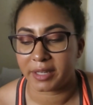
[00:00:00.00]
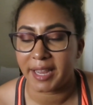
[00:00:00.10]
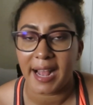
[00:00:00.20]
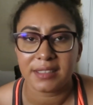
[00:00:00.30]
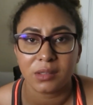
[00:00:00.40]
a
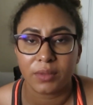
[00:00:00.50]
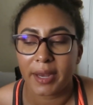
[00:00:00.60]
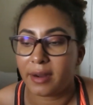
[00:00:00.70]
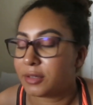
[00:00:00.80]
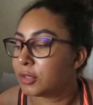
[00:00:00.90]
cast of
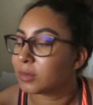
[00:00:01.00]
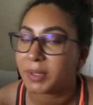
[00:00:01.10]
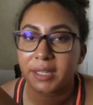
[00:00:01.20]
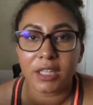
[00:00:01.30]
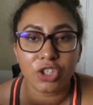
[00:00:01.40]
characters,
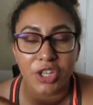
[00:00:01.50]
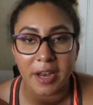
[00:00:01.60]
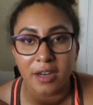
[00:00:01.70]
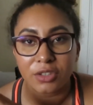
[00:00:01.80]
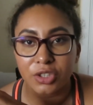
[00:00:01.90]
but each
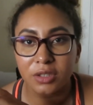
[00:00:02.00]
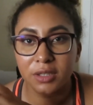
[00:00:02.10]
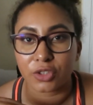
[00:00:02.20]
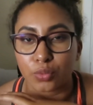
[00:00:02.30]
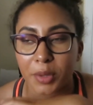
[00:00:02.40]
character
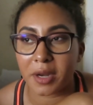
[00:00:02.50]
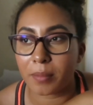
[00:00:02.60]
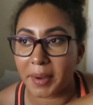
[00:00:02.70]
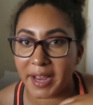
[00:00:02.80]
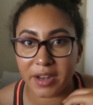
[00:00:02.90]
is
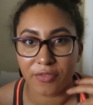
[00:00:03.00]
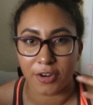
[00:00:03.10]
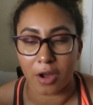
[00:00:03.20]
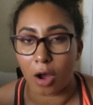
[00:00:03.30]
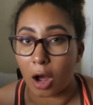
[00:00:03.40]
written by a
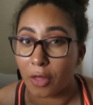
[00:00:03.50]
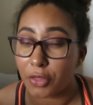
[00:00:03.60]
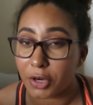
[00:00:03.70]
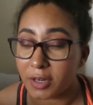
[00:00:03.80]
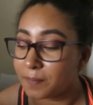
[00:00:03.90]
different
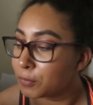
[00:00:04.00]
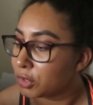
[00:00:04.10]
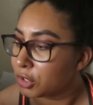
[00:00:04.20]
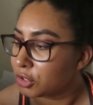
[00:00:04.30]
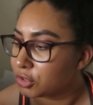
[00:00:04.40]
author.
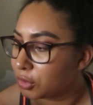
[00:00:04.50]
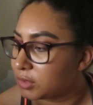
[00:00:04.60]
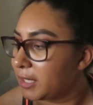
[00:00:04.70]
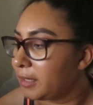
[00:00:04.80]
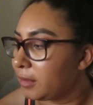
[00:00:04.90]
So
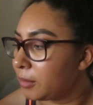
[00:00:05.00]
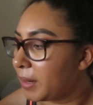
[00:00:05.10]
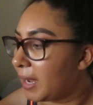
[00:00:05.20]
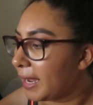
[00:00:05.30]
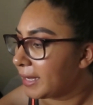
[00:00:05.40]
it's technically
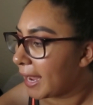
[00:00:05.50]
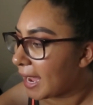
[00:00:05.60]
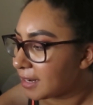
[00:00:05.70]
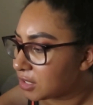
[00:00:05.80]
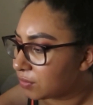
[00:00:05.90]
by
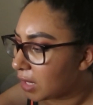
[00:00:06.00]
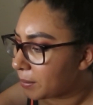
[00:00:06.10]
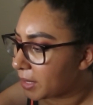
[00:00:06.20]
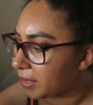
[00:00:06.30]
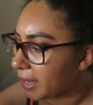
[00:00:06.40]
Candace
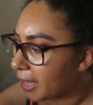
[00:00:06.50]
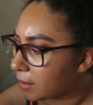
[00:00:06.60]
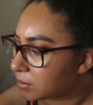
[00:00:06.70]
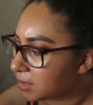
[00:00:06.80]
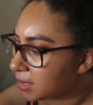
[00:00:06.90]
Fleming,
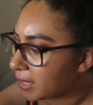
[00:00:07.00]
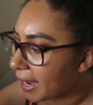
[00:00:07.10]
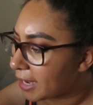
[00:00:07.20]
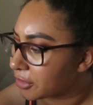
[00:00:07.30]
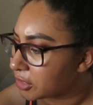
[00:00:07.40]
M.T.
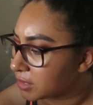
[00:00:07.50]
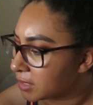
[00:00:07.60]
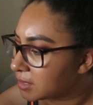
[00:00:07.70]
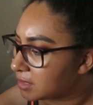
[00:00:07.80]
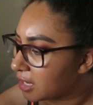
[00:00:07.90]

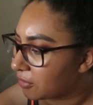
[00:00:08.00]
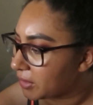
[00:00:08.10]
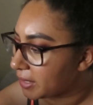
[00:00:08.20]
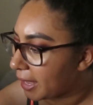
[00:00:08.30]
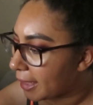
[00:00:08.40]
Anderson,
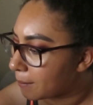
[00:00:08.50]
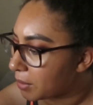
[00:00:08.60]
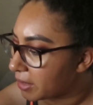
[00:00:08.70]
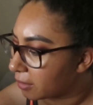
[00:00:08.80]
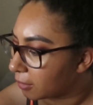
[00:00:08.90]
Stephanie
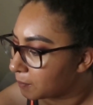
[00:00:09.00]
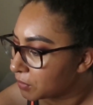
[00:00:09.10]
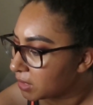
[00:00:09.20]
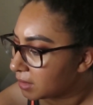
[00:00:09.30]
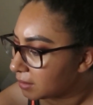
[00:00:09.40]
Hemphill,
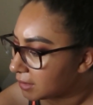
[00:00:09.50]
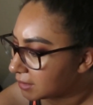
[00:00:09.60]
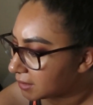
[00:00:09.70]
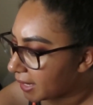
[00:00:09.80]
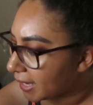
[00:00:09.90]

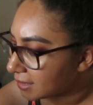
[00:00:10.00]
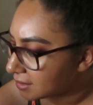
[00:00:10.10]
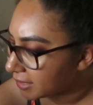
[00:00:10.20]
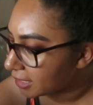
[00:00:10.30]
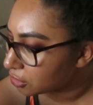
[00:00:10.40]
Lisa Ann
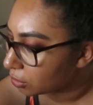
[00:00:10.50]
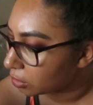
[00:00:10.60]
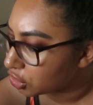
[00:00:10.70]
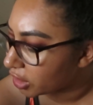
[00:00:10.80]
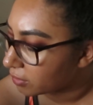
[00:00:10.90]

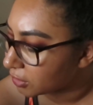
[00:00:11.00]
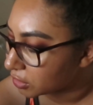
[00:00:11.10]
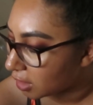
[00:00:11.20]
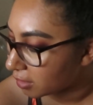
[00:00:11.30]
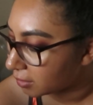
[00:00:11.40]
Sandel, Jennifer
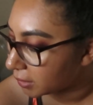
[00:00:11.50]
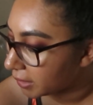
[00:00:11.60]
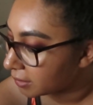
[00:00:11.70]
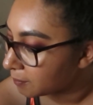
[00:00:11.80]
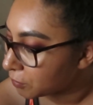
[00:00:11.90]

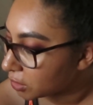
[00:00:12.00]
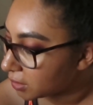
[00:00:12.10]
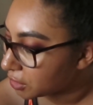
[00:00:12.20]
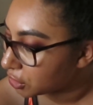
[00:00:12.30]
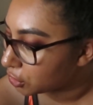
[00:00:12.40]
Donnelly,
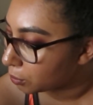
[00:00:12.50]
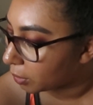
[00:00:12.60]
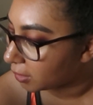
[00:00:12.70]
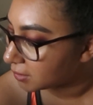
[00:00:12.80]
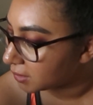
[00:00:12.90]
Linda Sue
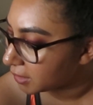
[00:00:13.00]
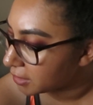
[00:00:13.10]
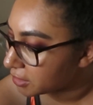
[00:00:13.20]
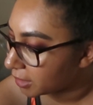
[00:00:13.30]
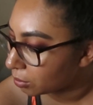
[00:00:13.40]
Parkson,
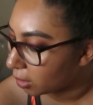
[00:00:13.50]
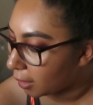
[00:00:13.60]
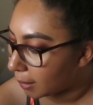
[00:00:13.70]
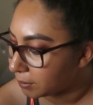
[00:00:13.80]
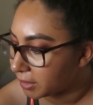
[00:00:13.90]
and Deborah
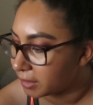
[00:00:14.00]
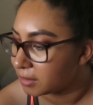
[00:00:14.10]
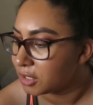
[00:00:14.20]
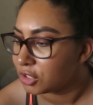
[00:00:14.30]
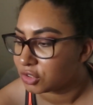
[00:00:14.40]
Hopkin.
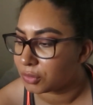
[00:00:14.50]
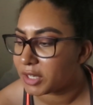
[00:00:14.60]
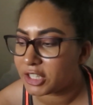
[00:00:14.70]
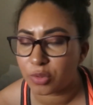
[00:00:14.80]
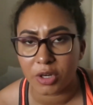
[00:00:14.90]
So
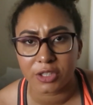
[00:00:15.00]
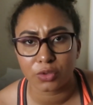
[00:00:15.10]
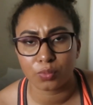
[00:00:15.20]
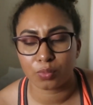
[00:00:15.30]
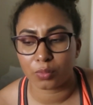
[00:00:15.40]

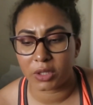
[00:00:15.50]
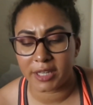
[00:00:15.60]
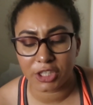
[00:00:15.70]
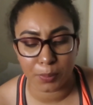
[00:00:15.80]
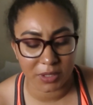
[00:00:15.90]

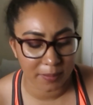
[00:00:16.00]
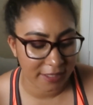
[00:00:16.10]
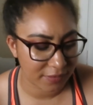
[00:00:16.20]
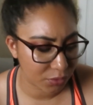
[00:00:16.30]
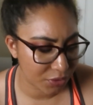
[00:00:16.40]
each
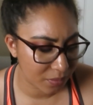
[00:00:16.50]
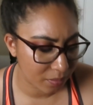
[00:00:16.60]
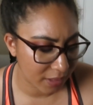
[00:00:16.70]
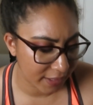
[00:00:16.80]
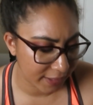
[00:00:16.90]
perspective is written
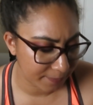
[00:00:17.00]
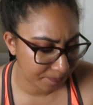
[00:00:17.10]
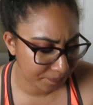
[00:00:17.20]
by